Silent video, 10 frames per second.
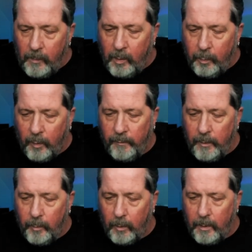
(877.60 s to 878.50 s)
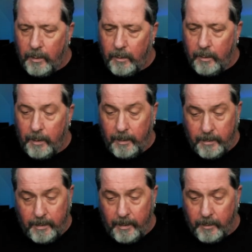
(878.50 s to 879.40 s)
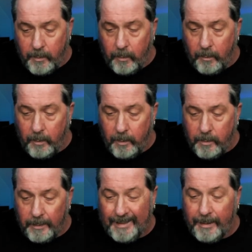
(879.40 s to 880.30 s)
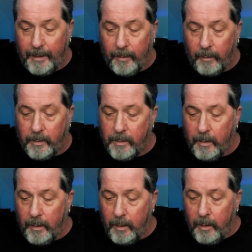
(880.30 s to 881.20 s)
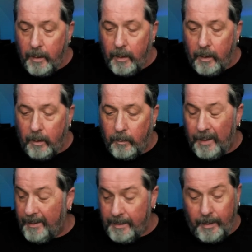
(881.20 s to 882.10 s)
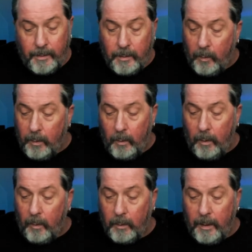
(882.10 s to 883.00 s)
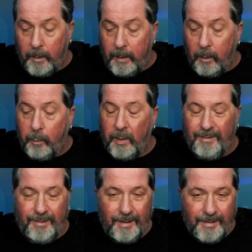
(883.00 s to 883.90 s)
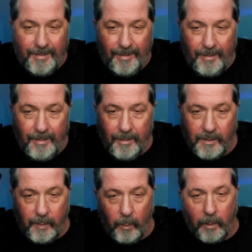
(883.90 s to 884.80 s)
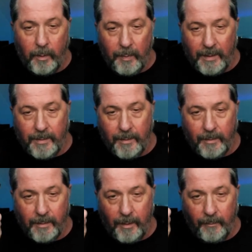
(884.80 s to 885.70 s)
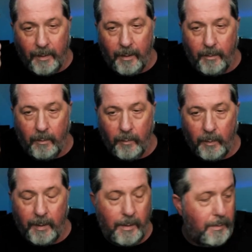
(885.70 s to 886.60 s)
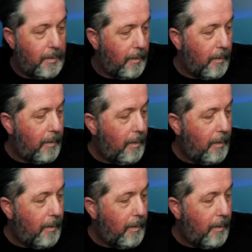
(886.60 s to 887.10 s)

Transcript: Perfumer and I guess house owner is Lynn Harris. Like I said, I don't know a whole lot about her, but this has been one of the best things that I've gotten over the past year.